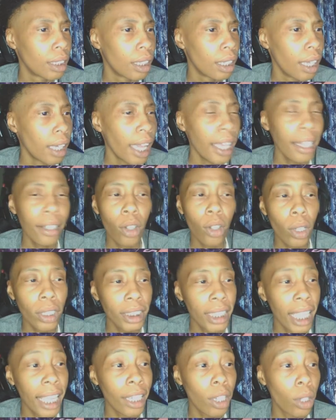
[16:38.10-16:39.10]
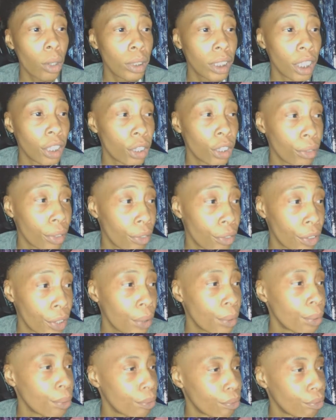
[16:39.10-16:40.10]
And of course that goes under
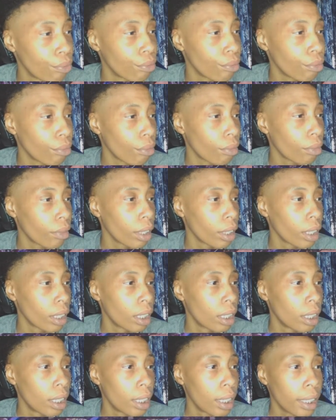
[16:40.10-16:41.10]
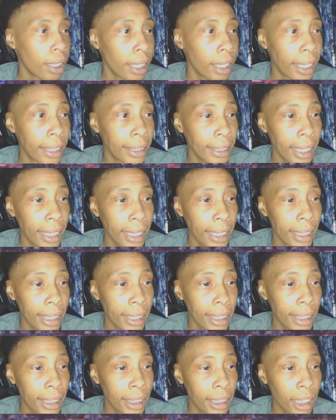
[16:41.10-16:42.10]
review. And
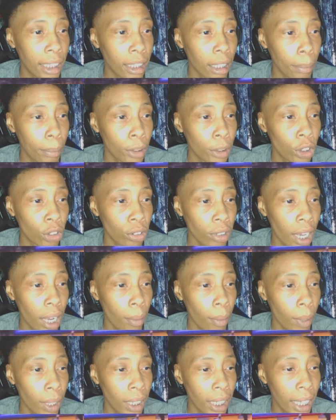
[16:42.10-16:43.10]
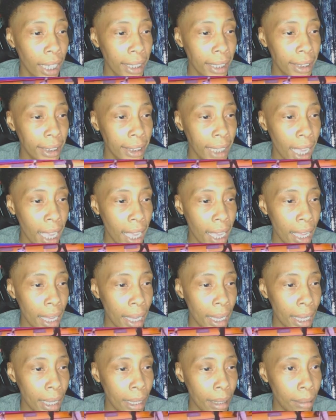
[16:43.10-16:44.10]
then the Clippers try one last
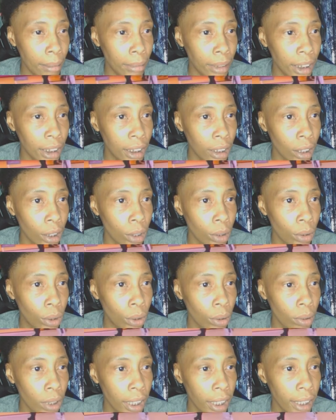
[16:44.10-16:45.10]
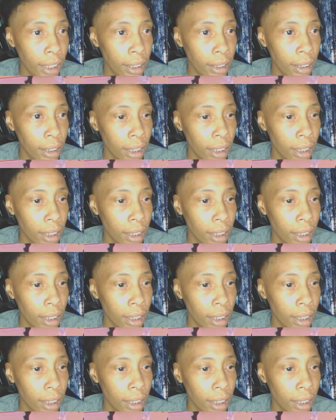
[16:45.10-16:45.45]
time, just a little too late.